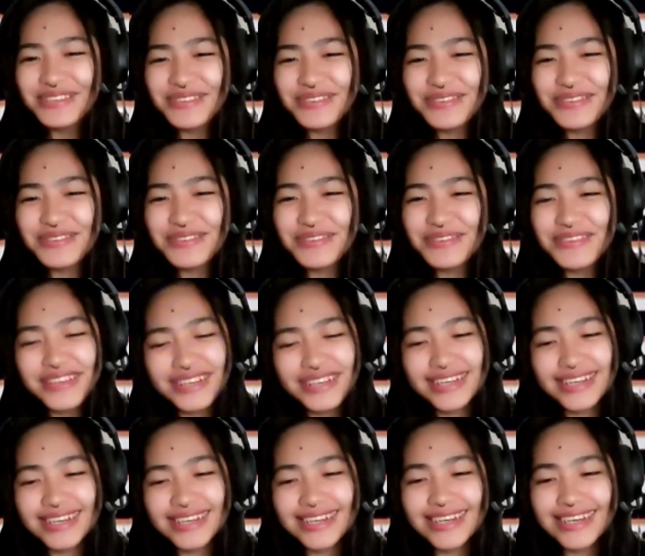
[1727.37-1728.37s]
to
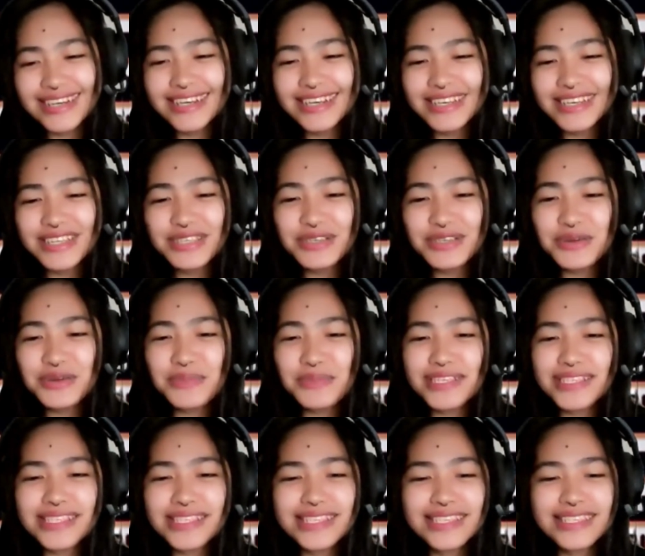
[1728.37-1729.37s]
your
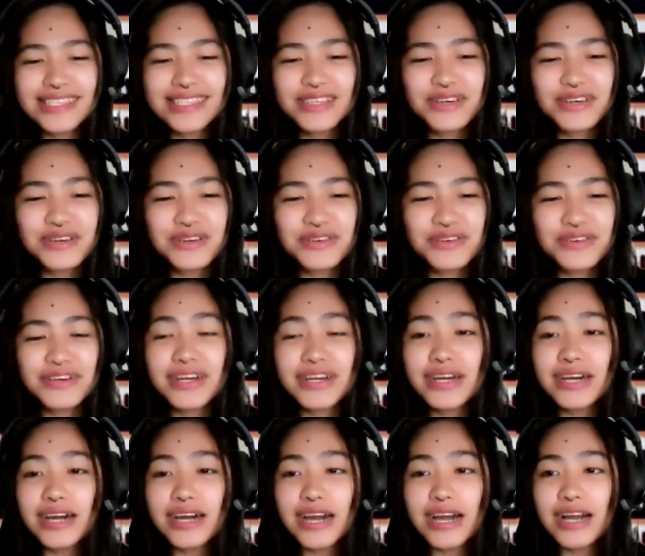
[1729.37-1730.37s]
business. So
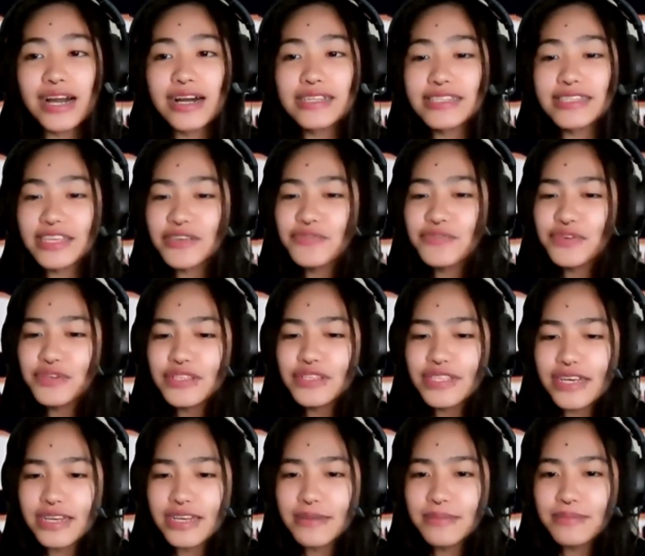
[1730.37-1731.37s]
thank you for your
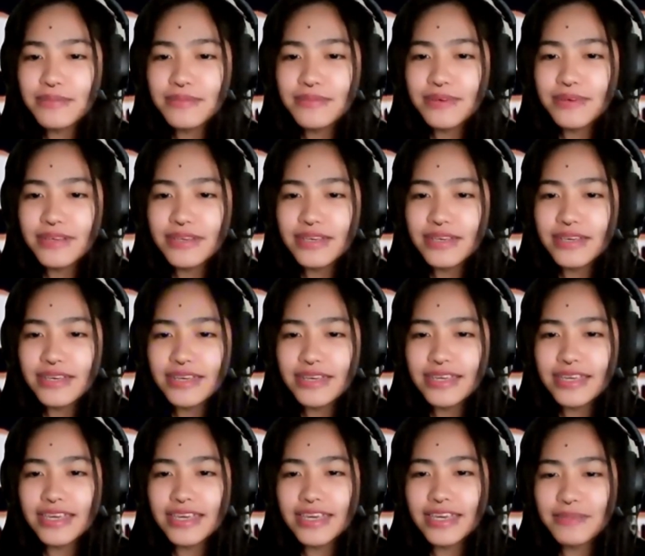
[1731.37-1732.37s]
time.
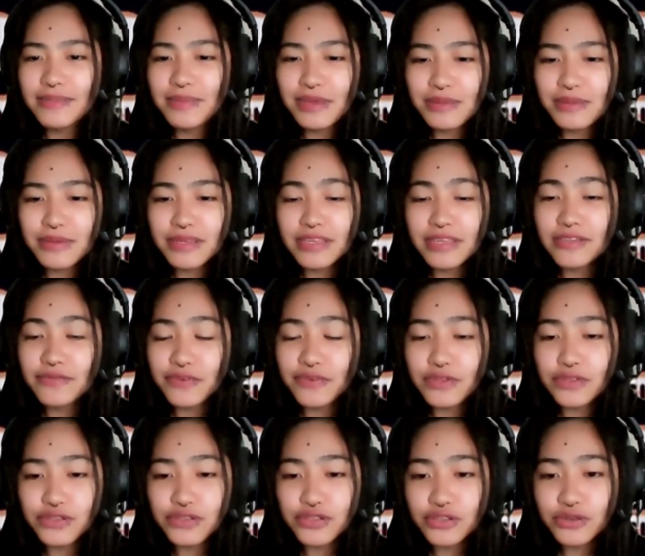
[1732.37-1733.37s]
And maybe in the
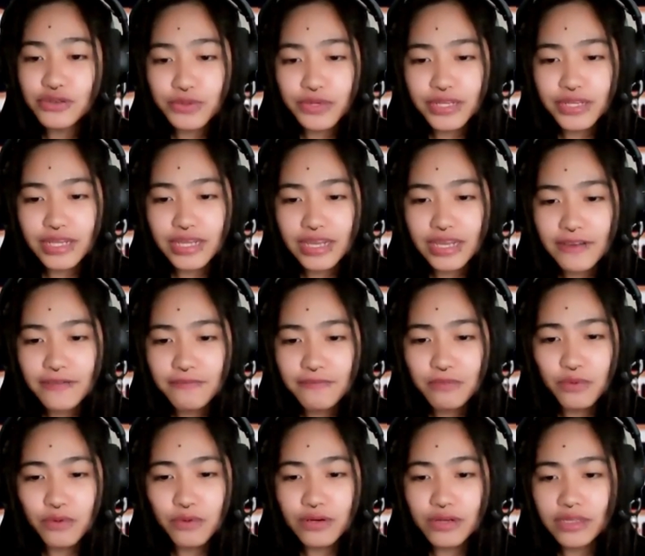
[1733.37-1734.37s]
future we're gonna have
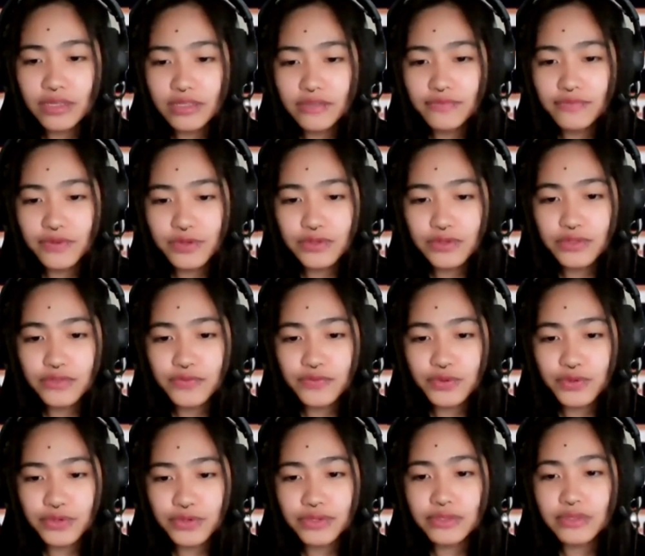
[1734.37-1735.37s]
more interviews
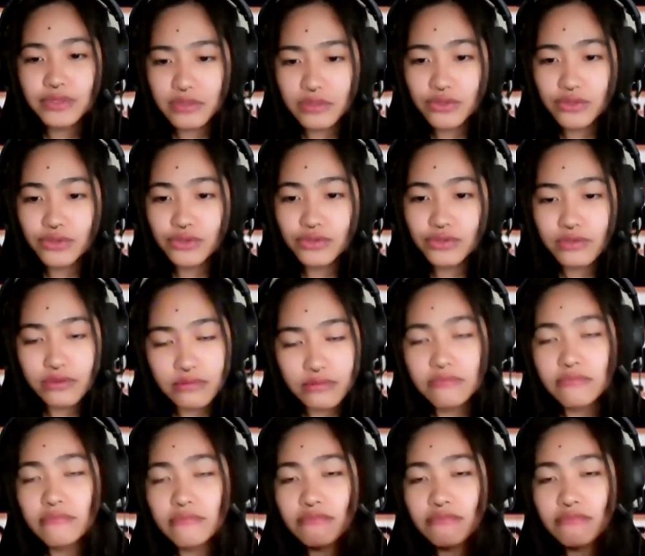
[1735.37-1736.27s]
for your